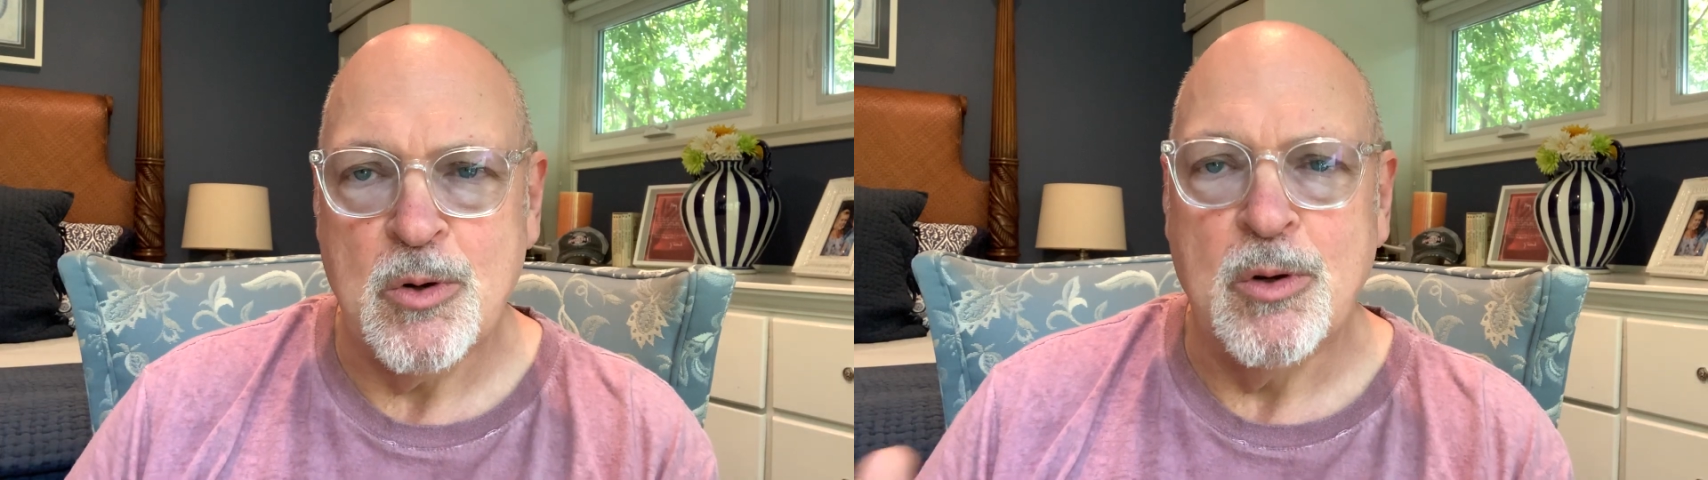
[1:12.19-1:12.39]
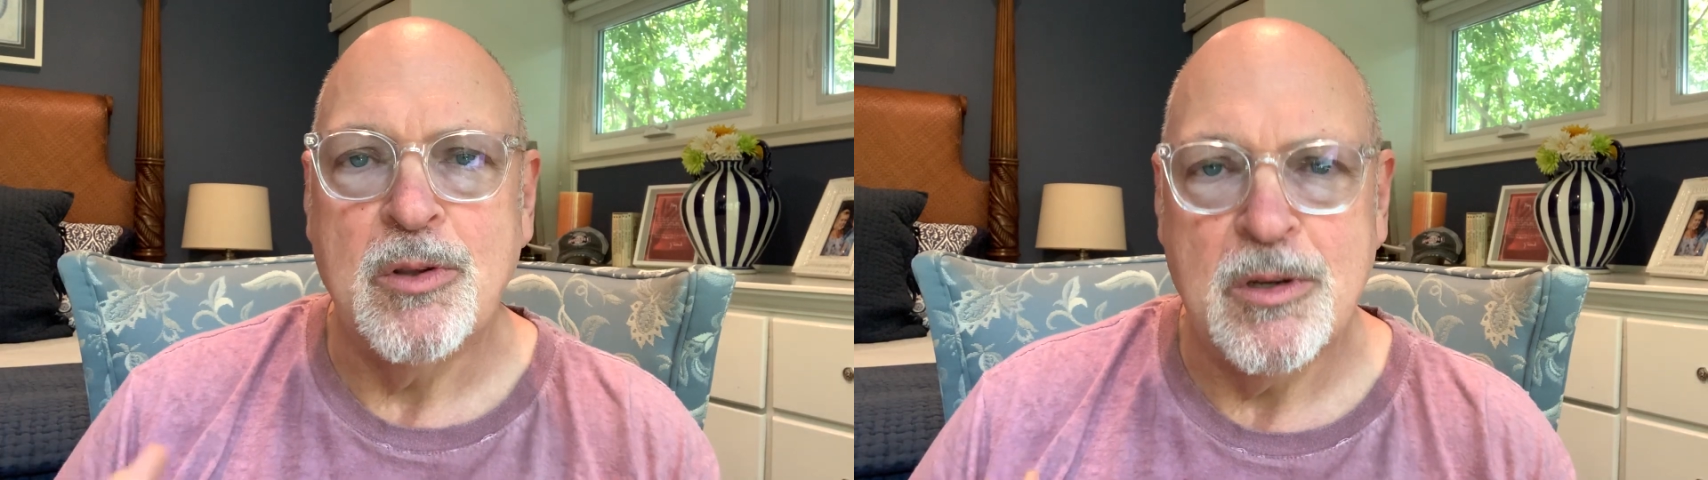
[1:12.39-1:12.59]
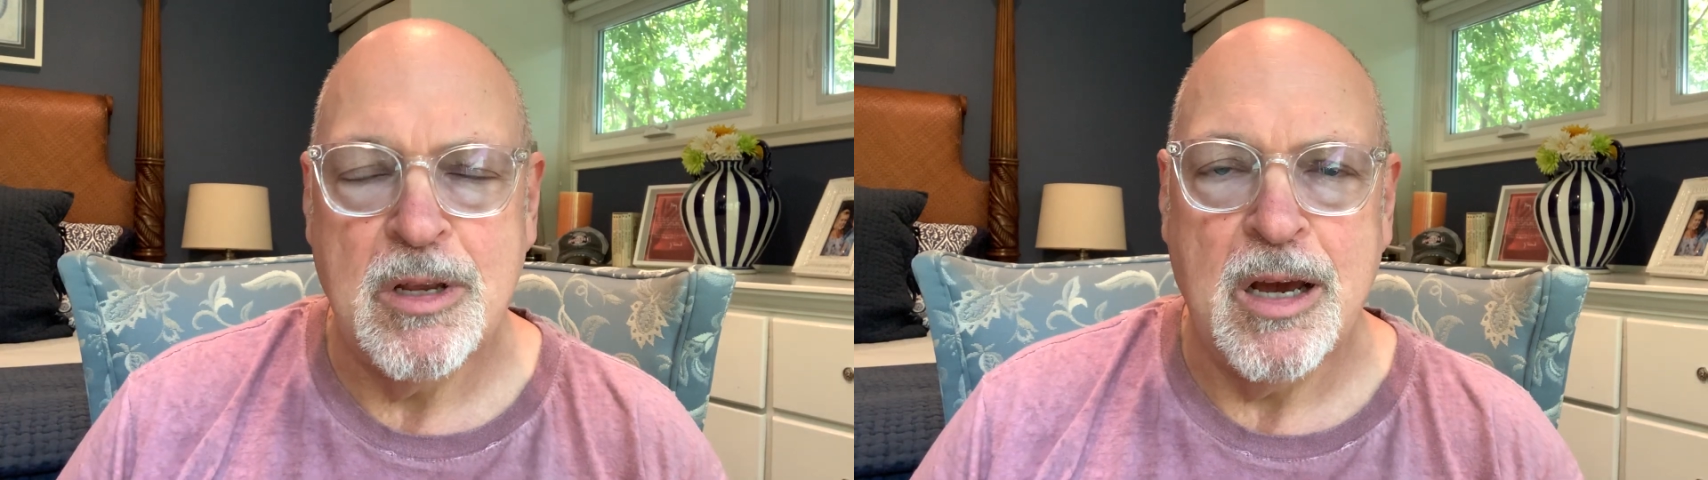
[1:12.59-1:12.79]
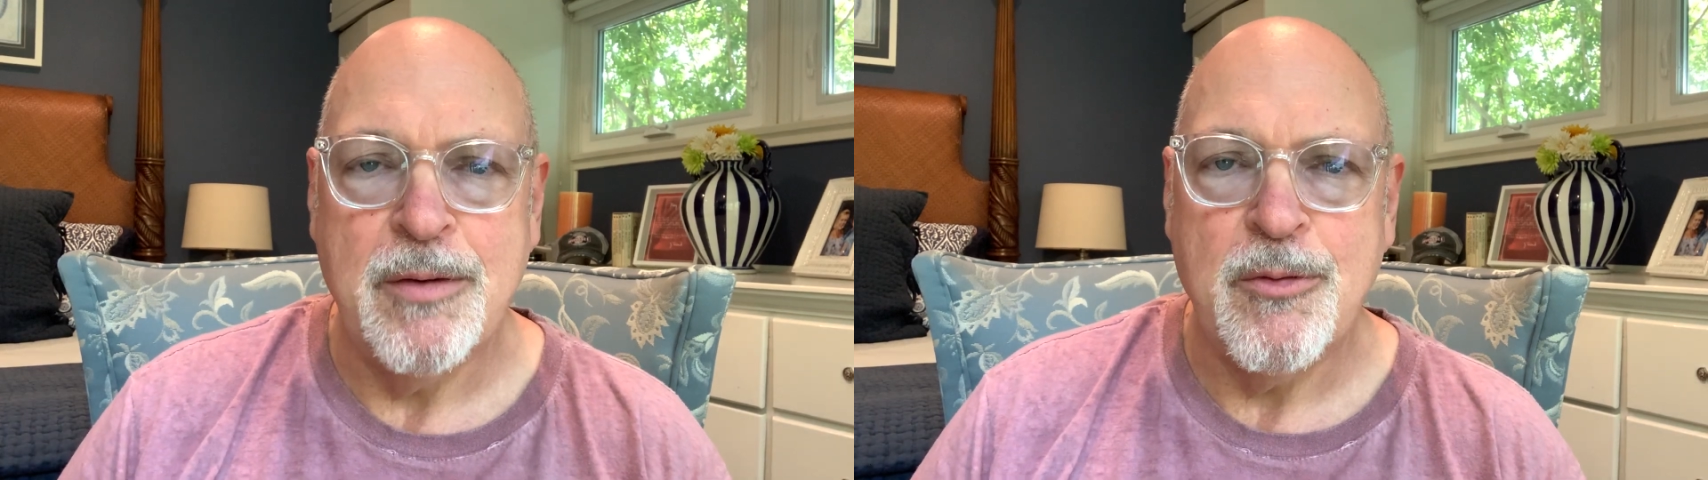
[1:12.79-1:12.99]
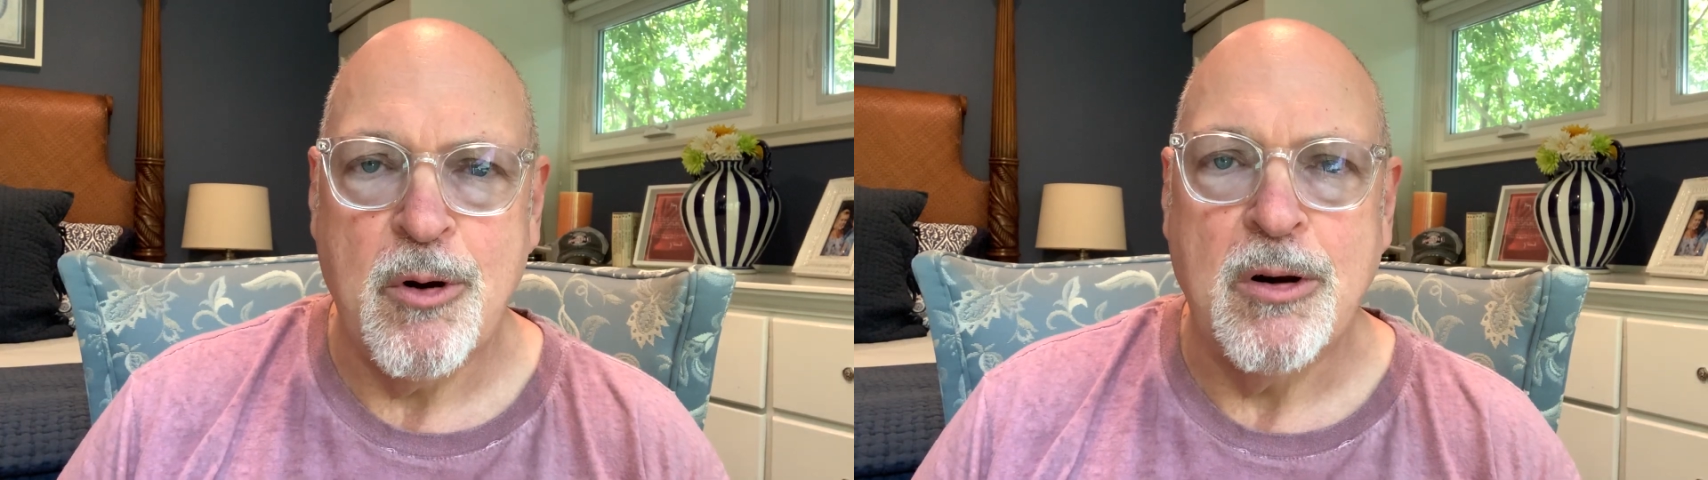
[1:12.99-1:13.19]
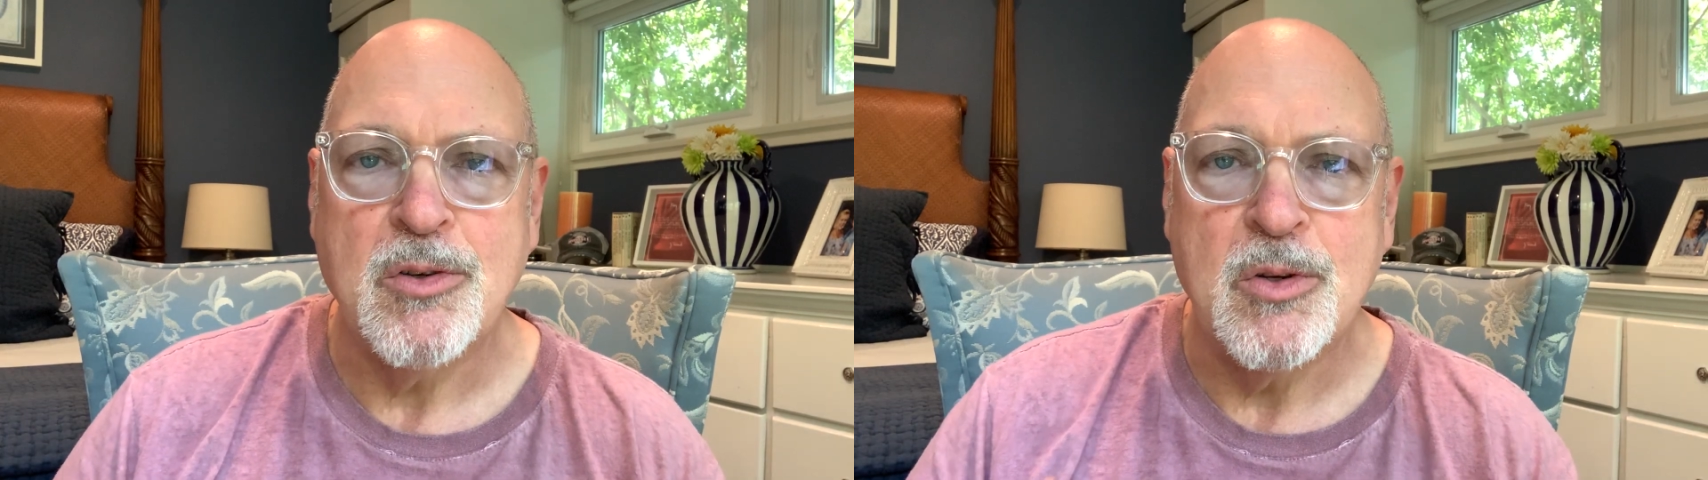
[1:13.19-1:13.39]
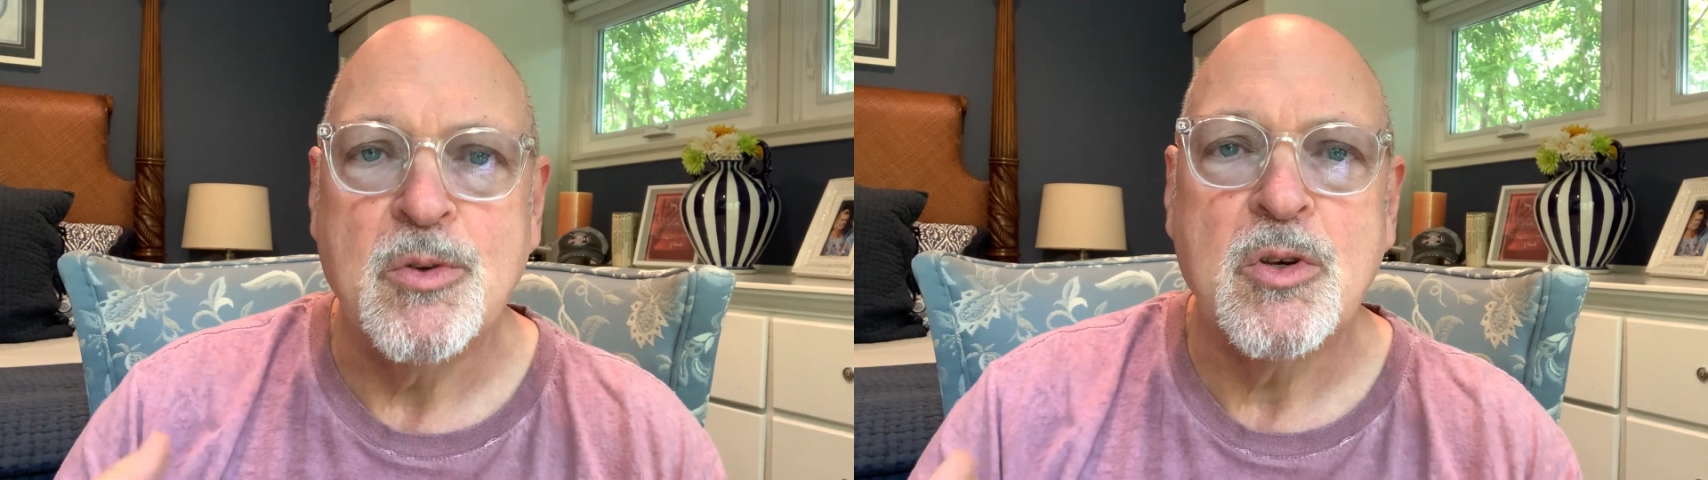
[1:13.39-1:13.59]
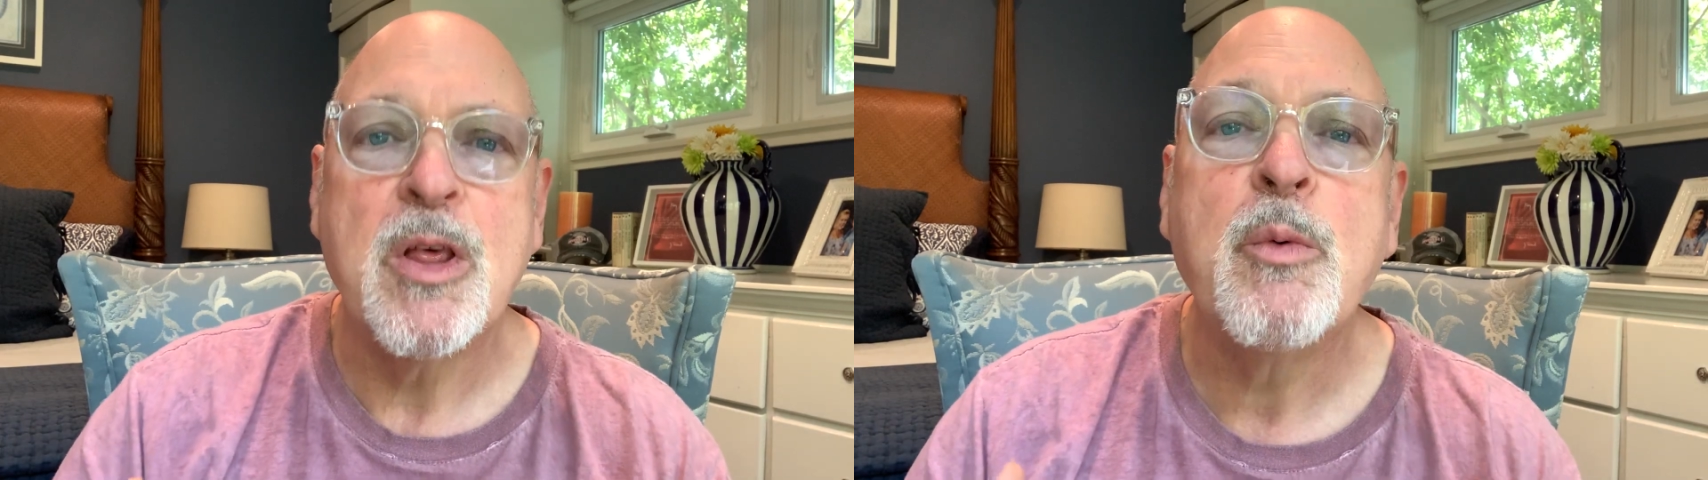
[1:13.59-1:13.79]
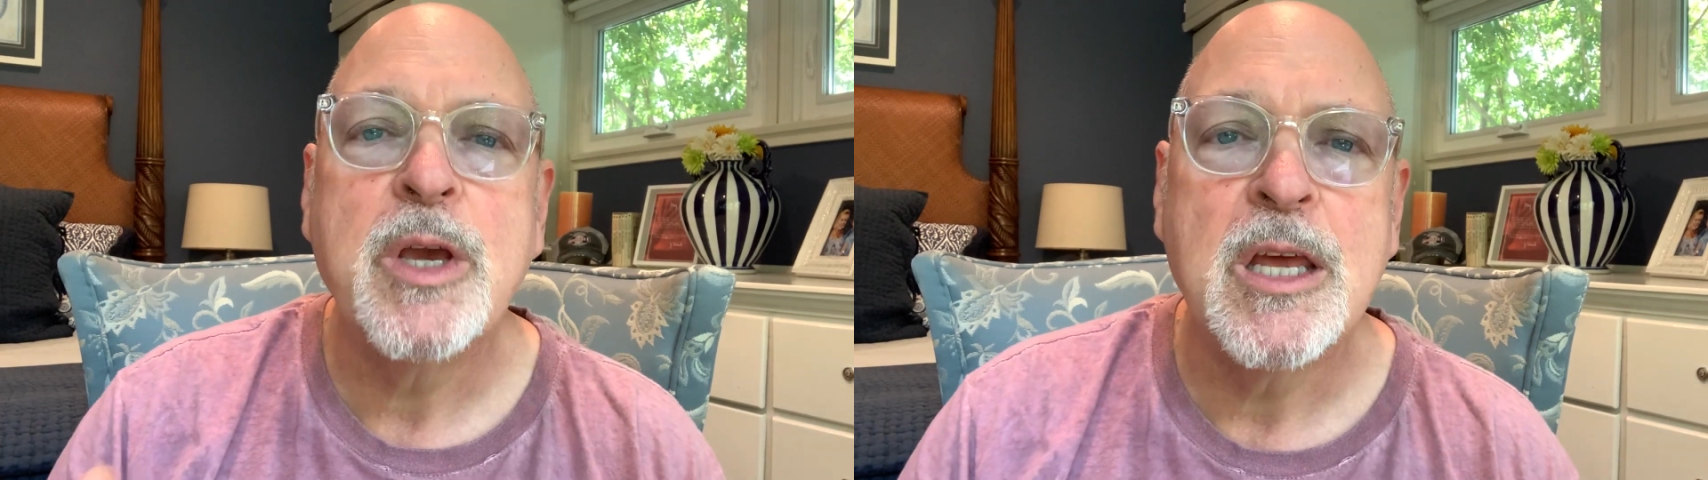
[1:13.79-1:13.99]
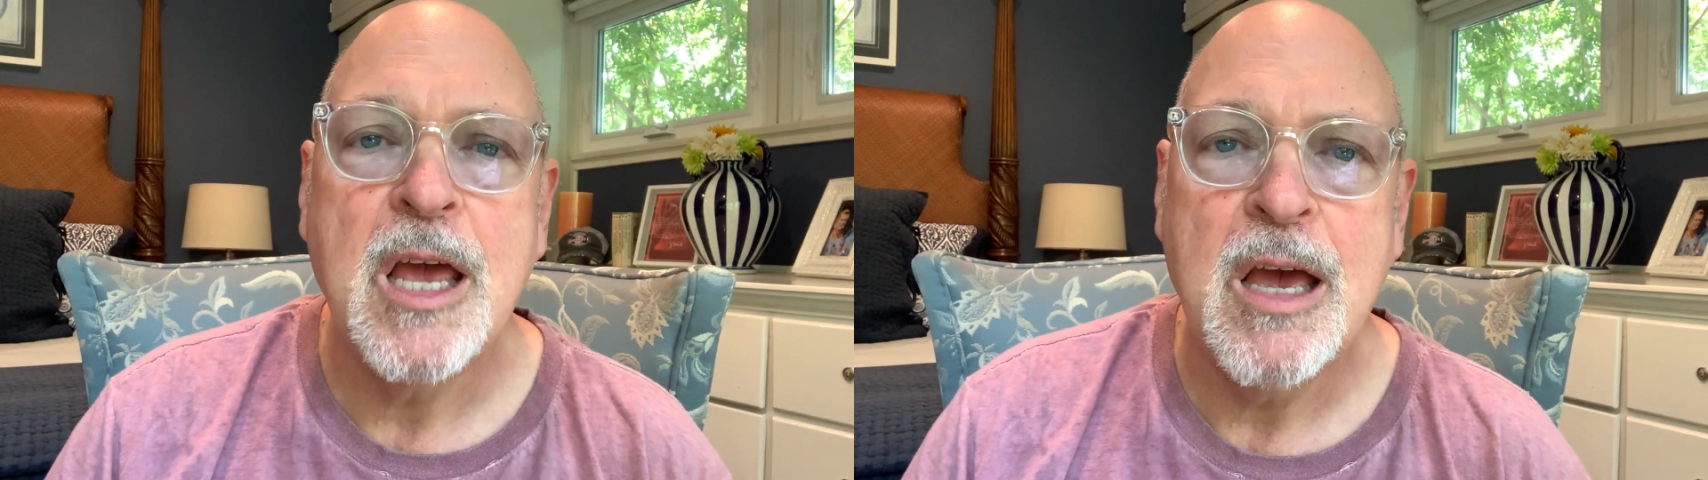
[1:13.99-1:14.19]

earth to die for our sins so that we can